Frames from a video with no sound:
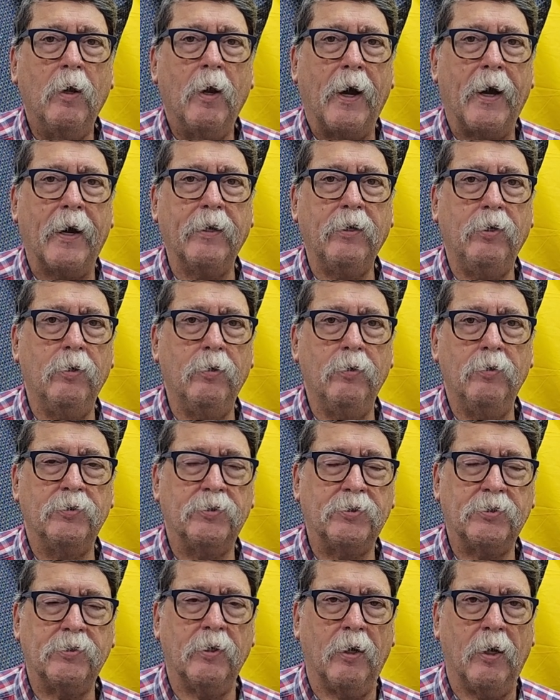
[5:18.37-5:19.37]
I
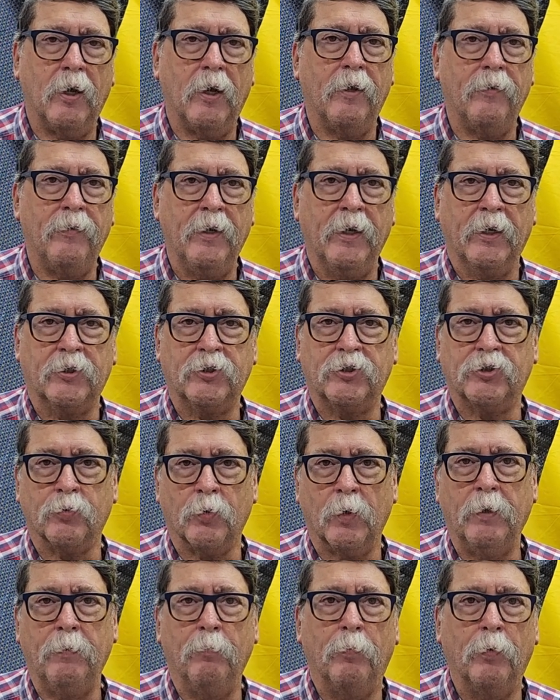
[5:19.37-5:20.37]
used the
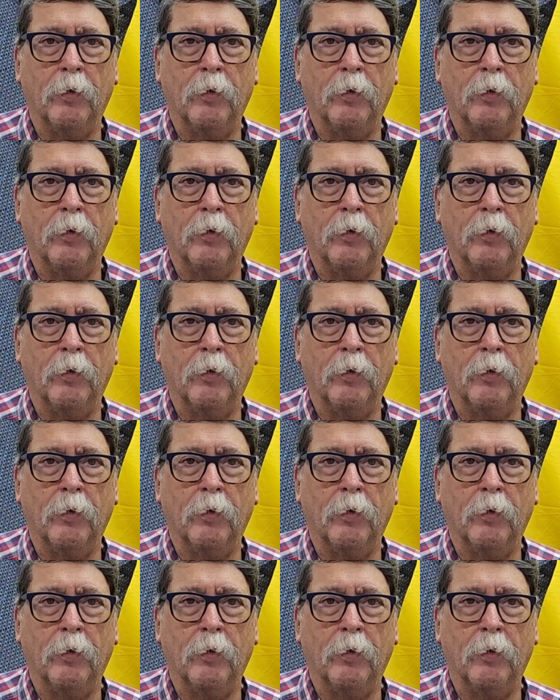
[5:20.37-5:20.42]
Extreme